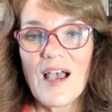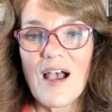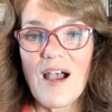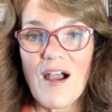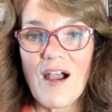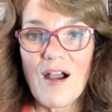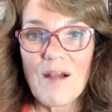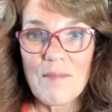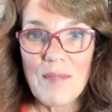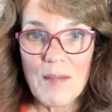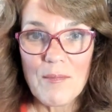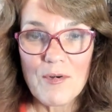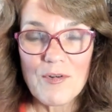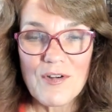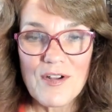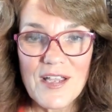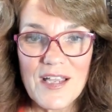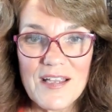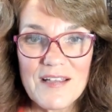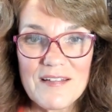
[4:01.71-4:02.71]
Our
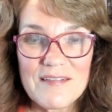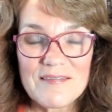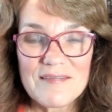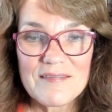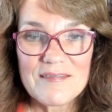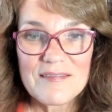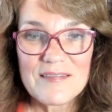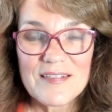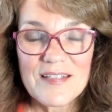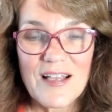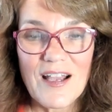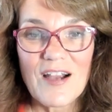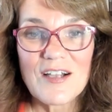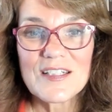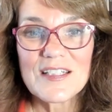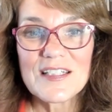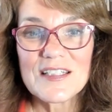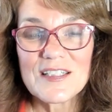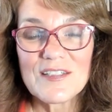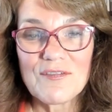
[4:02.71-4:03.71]
memory, our
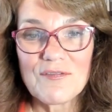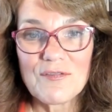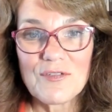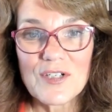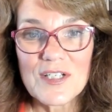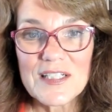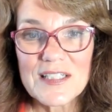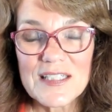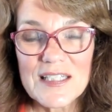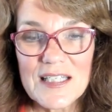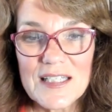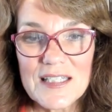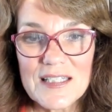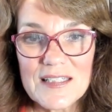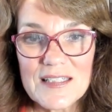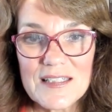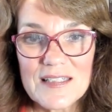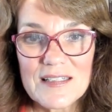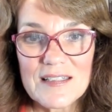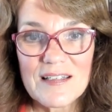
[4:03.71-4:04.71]
sense of reason,
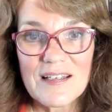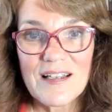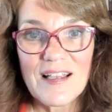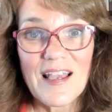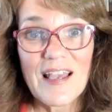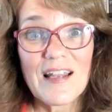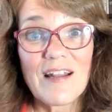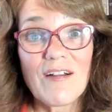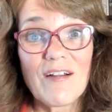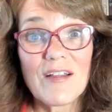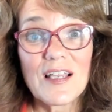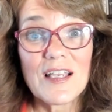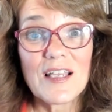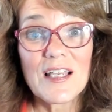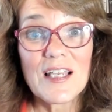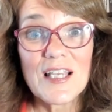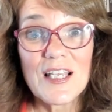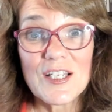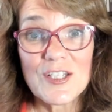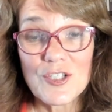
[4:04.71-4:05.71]
and our
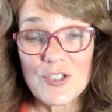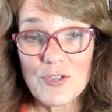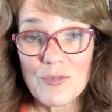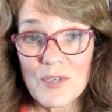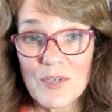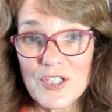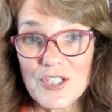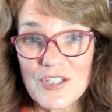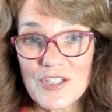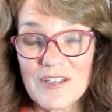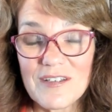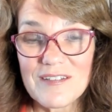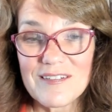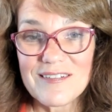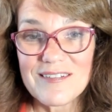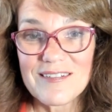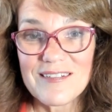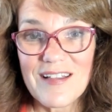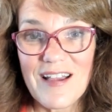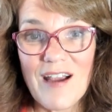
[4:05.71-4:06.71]
intuition,
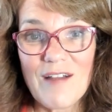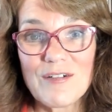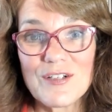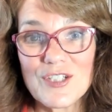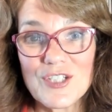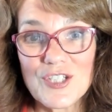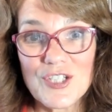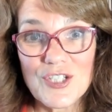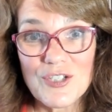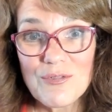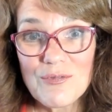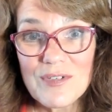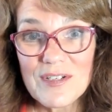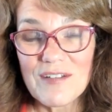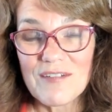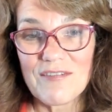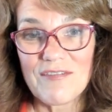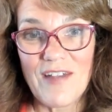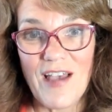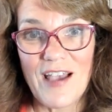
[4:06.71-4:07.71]
our
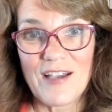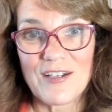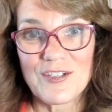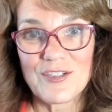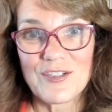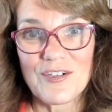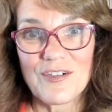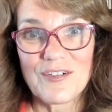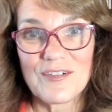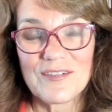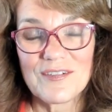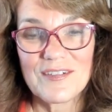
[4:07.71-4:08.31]
intuitive factor.